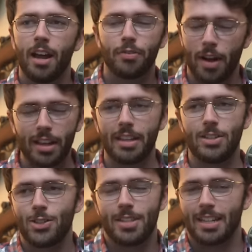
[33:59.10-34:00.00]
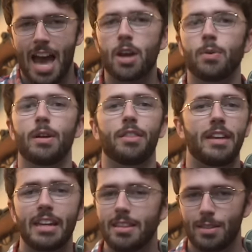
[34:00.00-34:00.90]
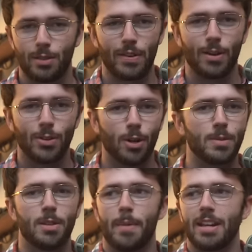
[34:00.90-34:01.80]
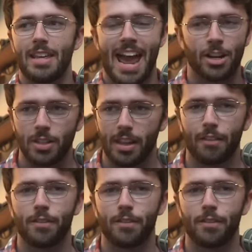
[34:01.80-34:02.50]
frankly, it's just like not a real thing in the sphere in terms of the money that actually like